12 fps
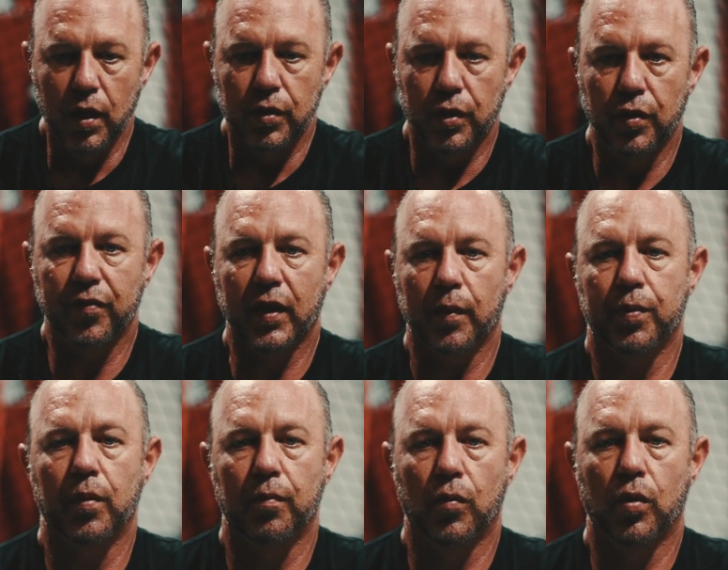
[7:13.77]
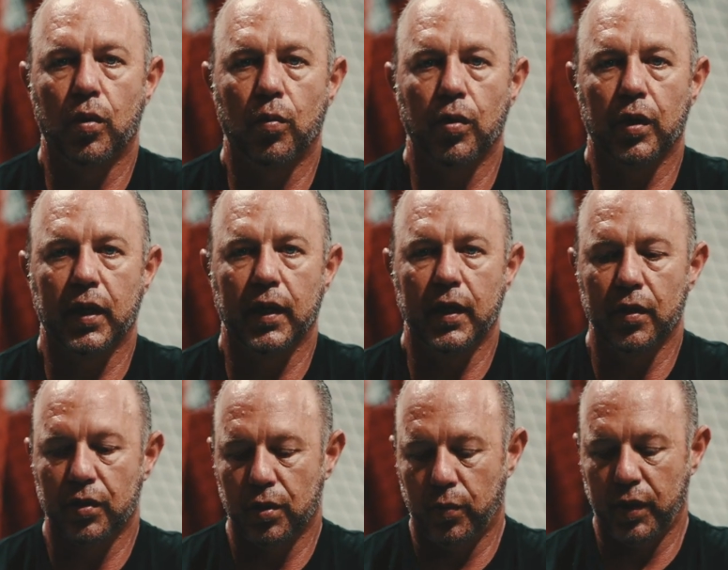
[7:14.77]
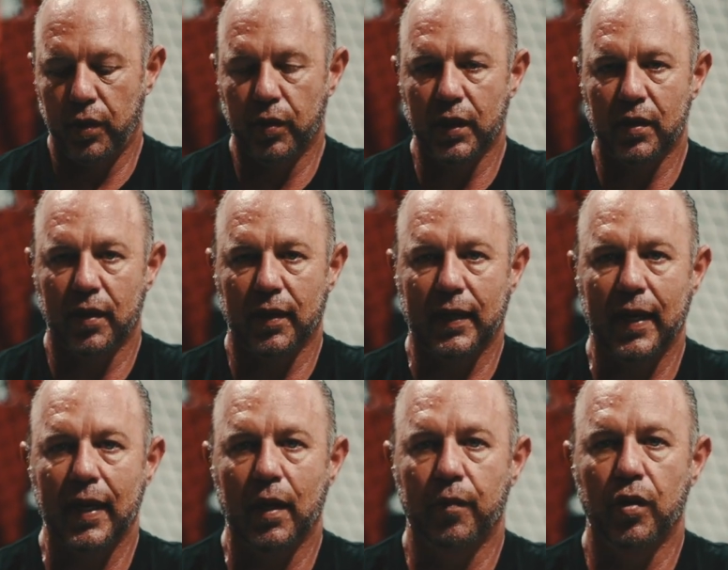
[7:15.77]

So you've got to put more work in here, so when you get to the game,